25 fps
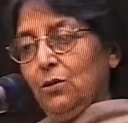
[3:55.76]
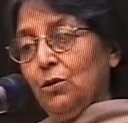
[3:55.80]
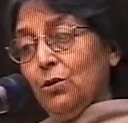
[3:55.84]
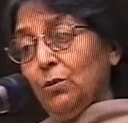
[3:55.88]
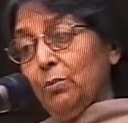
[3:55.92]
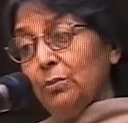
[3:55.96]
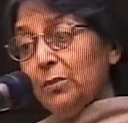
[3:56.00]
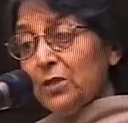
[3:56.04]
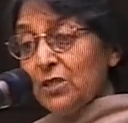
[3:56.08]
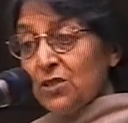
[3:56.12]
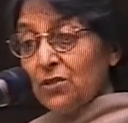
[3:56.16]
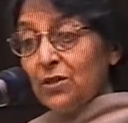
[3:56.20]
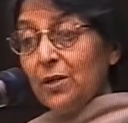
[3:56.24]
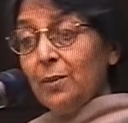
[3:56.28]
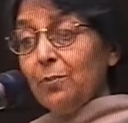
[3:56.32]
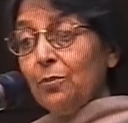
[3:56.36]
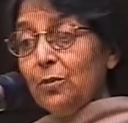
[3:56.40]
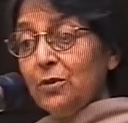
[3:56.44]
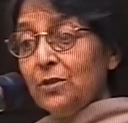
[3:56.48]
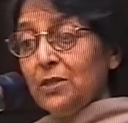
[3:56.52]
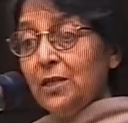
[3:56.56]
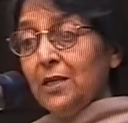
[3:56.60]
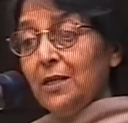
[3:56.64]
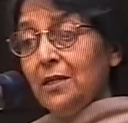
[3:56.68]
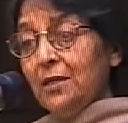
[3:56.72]
or
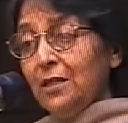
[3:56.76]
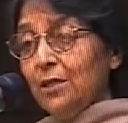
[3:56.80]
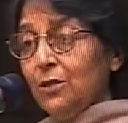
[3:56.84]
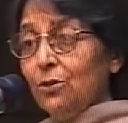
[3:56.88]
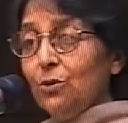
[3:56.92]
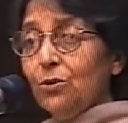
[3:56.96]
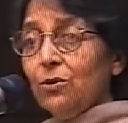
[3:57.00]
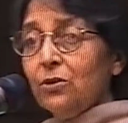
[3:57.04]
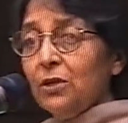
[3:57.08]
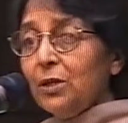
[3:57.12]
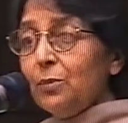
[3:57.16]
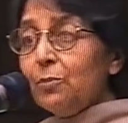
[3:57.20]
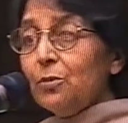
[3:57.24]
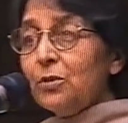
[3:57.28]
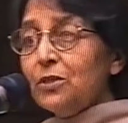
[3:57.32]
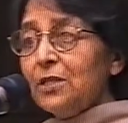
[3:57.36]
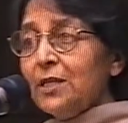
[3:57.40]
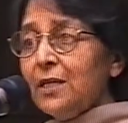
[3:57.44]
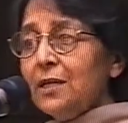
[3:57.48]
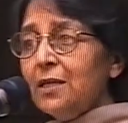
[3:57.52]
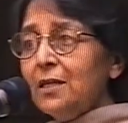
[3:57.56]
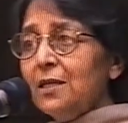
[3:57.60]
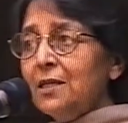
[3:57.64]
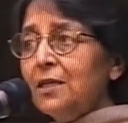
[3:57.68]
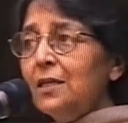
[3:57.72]
misrepresented or
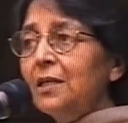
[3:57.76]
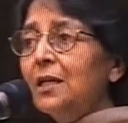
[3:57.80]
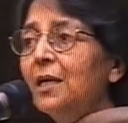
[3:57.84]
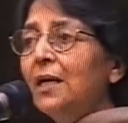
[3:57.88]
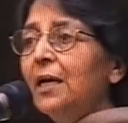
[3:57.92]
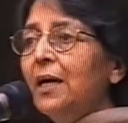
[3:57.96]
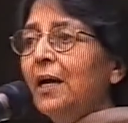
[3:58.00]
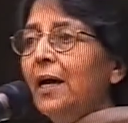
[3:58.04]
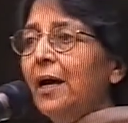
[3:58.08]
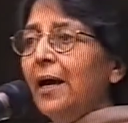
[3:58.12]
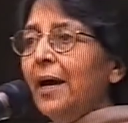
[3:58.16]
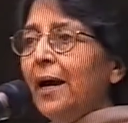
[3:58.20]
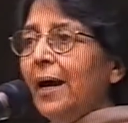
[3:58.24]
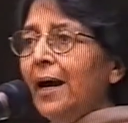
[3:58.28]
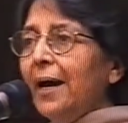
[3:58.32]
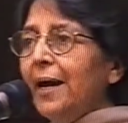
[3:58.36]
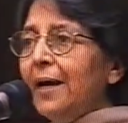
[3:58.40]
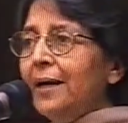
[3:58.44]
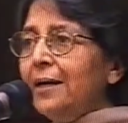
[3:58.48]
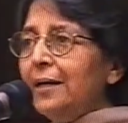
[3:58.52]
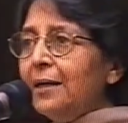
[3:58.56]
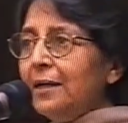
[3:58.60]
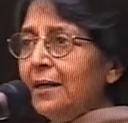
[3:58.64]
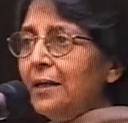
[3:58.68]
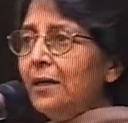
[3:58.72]
represented,
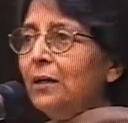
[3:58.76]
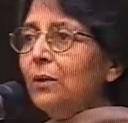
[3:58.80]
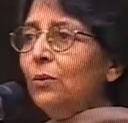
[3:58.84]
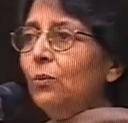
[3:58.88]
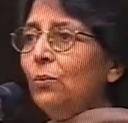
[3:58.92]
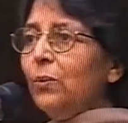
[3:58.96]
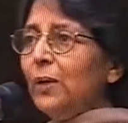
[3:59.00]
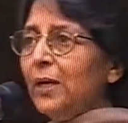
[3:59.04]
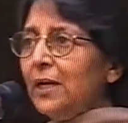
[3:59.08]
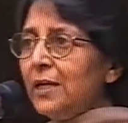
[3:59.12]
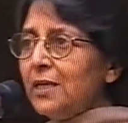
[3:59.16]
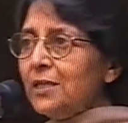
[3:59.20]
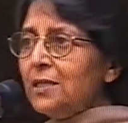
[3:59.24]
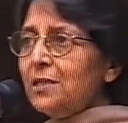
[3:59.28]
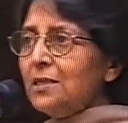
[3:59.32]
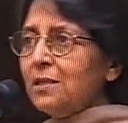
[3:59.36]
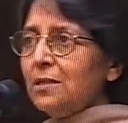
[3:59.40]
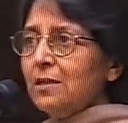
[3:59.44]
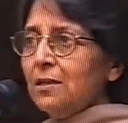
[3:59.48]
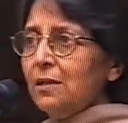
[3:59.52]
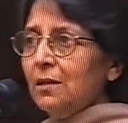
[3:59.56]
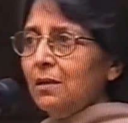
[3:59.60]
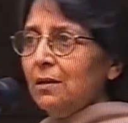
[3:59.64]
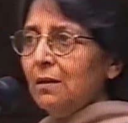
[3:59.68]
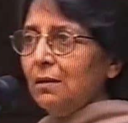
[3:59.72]
and in
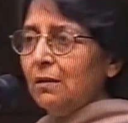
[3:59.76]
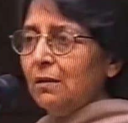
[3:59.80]
ways